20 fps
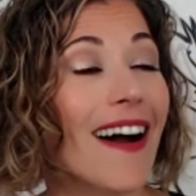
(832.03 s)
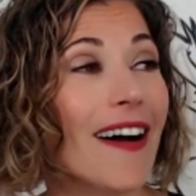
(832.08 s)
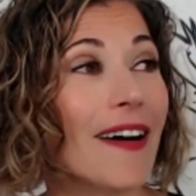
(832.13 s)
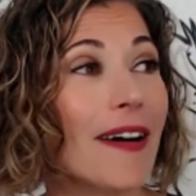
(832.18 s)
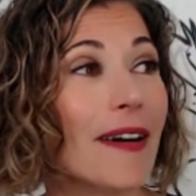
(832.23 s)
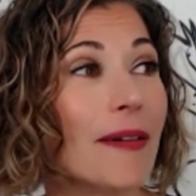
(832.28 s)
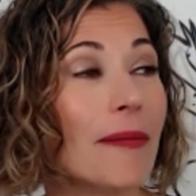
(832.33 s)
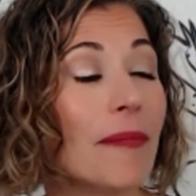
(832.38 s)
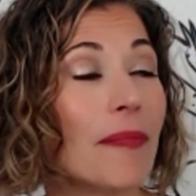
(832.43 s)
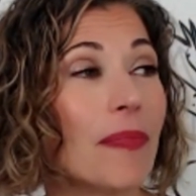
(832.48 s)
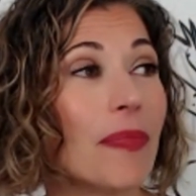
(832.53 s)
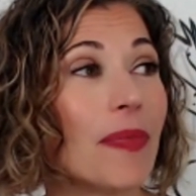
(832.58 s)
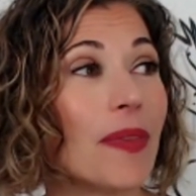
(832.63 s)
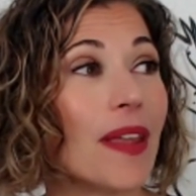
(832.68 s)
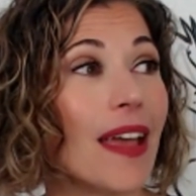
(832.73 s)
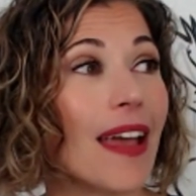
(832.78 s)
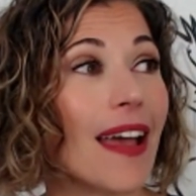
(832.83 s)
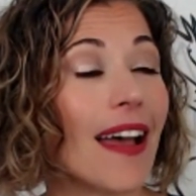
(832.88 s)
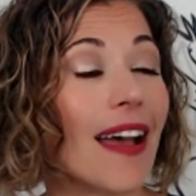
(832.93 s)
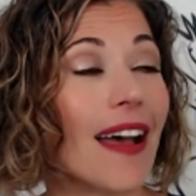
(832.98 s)
um,
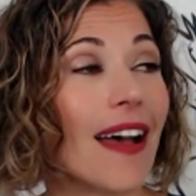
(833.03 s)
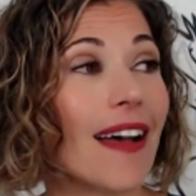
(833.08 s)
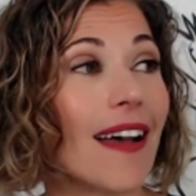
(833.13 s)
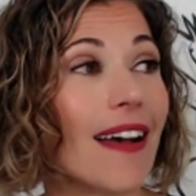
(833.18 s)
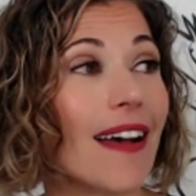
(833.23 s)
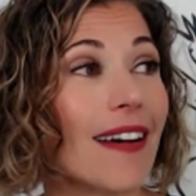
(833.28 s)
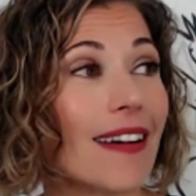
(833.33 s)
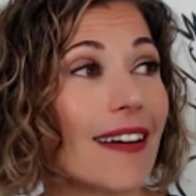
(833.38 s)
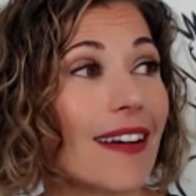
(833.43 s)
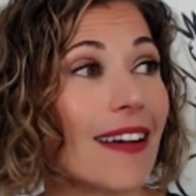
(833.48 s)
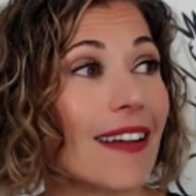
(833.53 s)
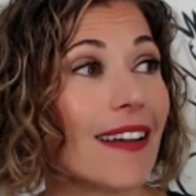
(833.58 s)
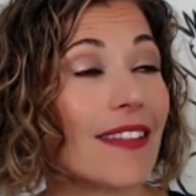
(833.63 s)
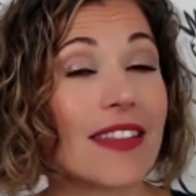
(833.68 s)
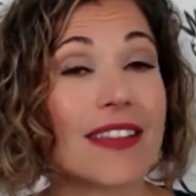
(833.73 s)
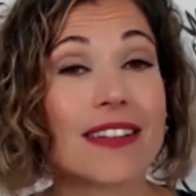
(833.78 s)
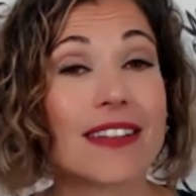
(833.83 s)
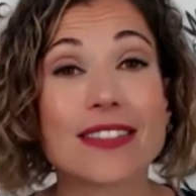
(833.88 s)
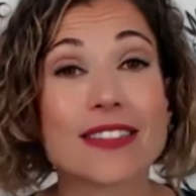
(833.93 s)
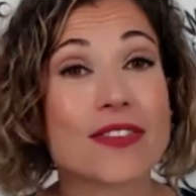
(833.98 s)
uh,
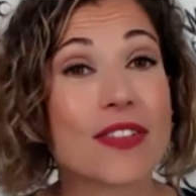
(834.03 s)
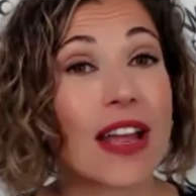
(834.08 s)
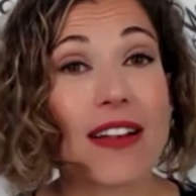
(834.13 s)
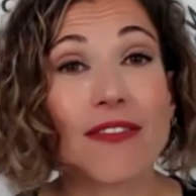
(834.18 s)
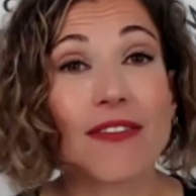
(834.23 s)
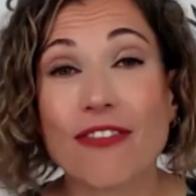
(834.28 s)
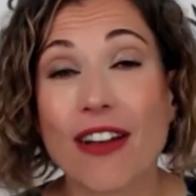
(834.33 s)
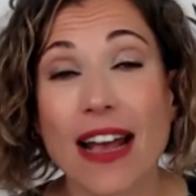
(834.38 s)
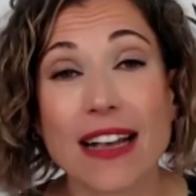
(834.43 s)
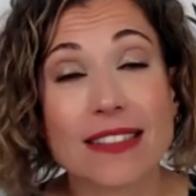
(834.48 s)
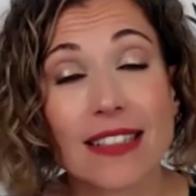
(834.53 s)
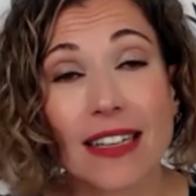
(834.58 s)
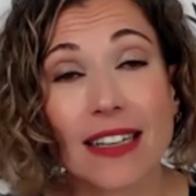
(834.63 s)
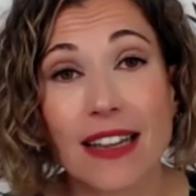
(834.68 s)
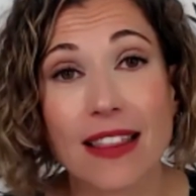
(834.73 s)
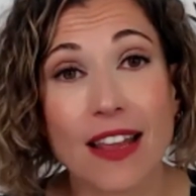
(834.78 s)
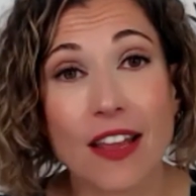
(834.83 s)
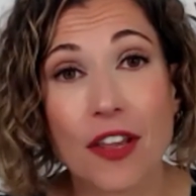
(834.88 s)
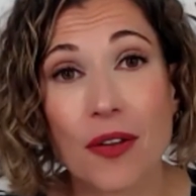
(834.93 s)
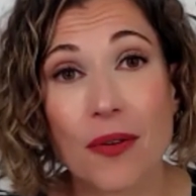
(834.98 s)
this is
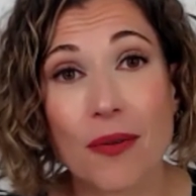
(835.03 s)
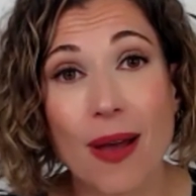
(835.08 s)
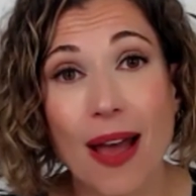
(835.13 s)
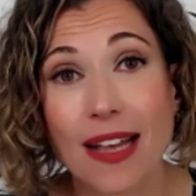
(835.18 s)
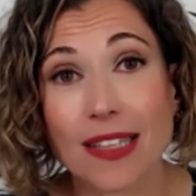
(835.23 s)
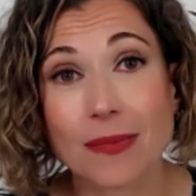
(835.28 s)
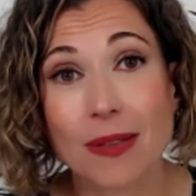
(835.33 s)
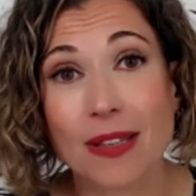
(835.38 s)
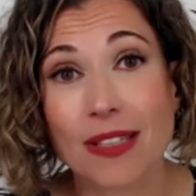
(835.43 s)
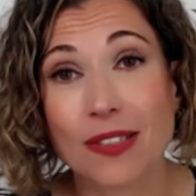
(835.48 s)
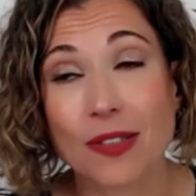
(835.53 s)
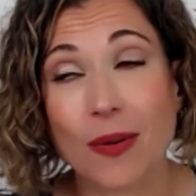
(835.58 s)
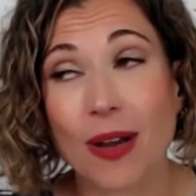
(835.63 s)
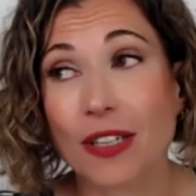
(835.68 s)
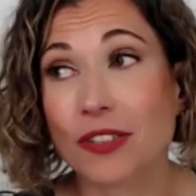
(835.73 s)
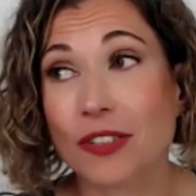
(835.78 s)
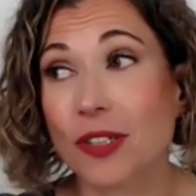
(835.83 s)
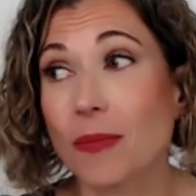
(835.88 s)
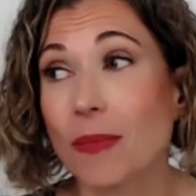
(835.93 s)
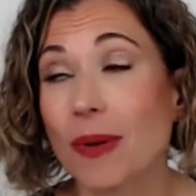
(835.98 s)
fascinating that you asked me this
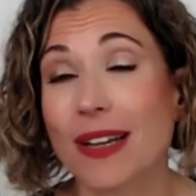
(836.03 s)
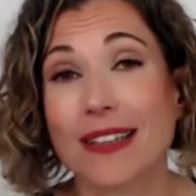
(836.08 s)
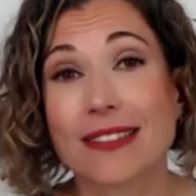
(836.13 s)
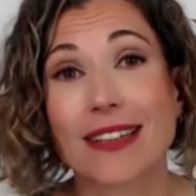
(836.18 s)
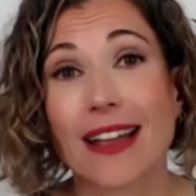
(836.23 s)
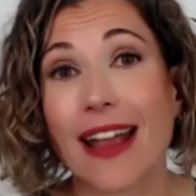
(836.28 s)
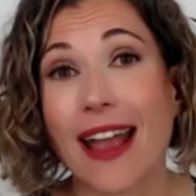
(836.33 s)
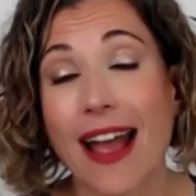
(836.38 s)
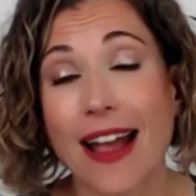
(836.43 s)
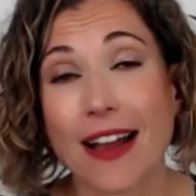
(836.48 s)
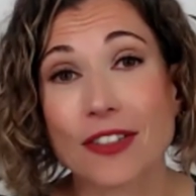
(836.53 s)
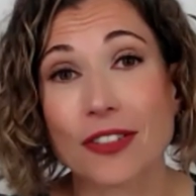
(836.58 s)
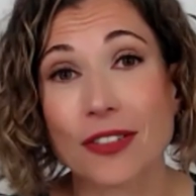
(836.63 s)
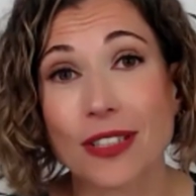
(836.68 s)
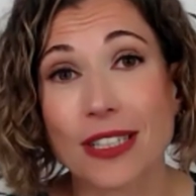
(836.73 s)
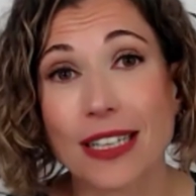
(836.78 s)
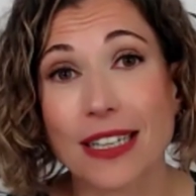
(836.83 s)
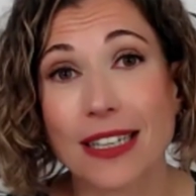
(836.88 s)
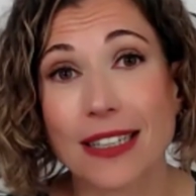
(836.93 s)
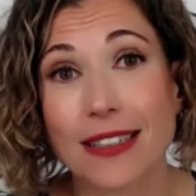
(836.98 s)
question because I
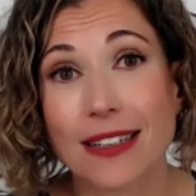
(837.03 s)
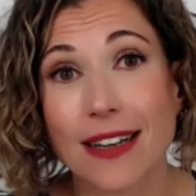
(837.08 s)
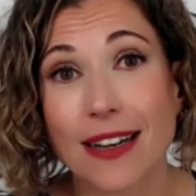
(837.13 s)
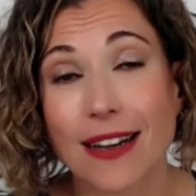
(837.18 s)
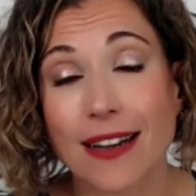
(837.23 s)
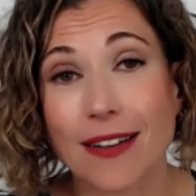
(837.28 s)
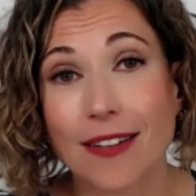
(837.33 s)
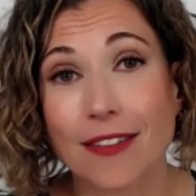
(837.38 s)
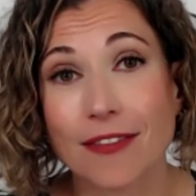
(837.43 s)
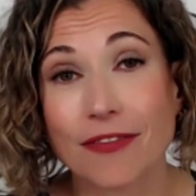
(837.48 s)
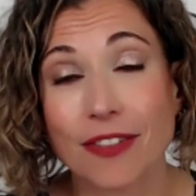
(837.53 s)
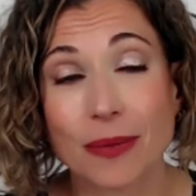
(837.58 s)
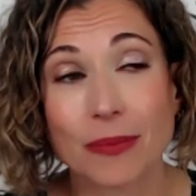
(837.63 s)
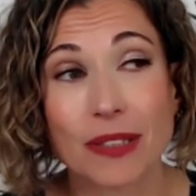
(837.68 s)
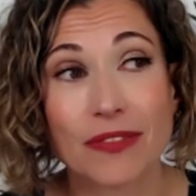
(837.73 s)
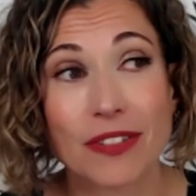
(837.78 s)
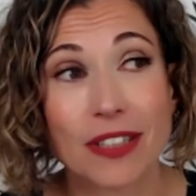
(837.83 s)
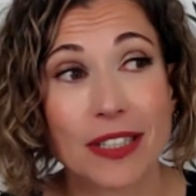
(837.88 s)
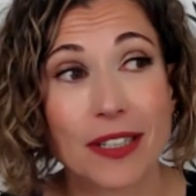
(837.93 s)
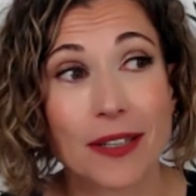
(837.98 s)
actually uh,
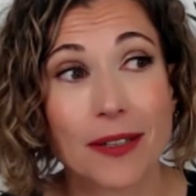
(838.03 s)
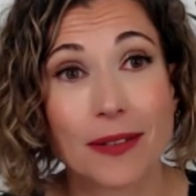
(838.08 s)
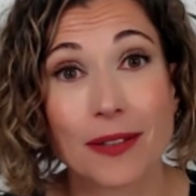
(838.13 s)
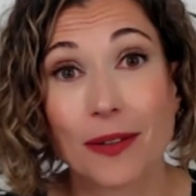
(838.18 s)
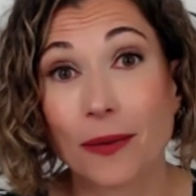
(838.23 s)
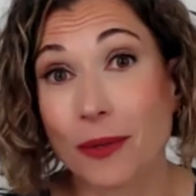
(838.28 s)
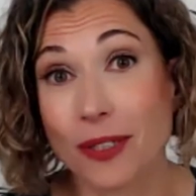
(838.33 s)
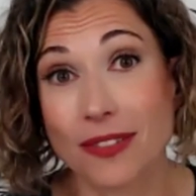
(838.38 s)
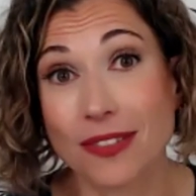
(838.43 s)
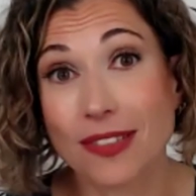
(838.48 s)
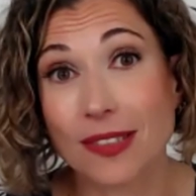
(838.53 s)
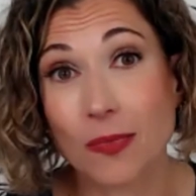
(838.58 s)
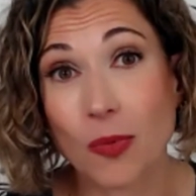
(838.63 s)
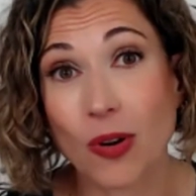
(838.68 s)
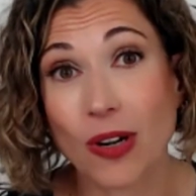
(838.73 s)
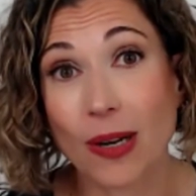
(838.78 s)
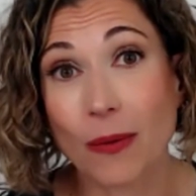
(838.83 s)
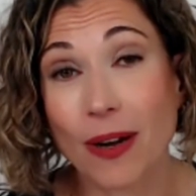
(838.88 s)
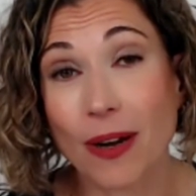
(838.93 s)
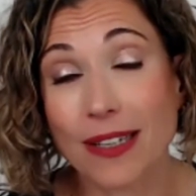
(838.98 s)
filmed a video in the woods this
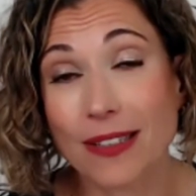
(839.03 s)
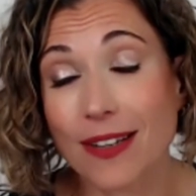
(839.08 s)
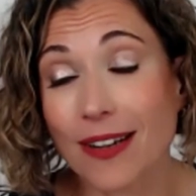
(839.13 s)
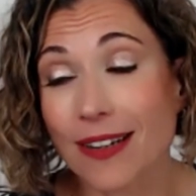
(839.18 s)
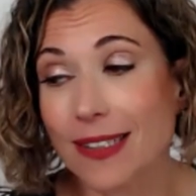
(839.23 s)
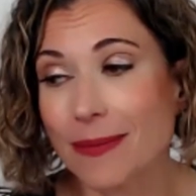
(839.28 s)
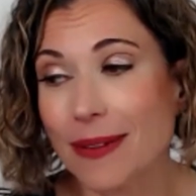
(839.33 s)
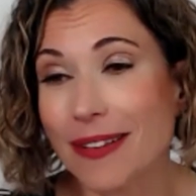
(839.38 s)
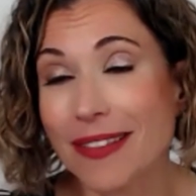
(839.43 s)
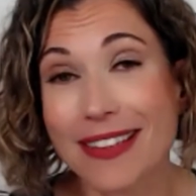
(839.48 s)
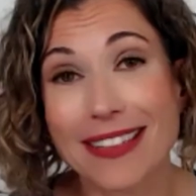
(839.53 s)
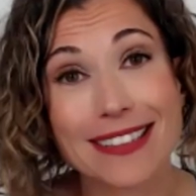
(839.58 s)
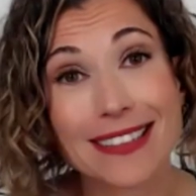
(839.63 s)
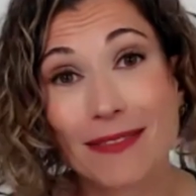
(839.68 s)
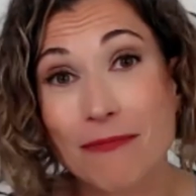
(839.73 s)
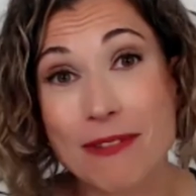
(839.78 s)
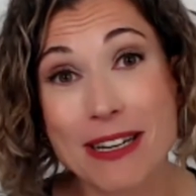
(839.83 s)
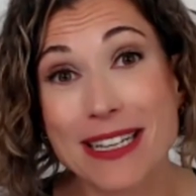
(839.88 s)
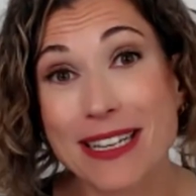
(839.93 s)
morning where I talked about this, and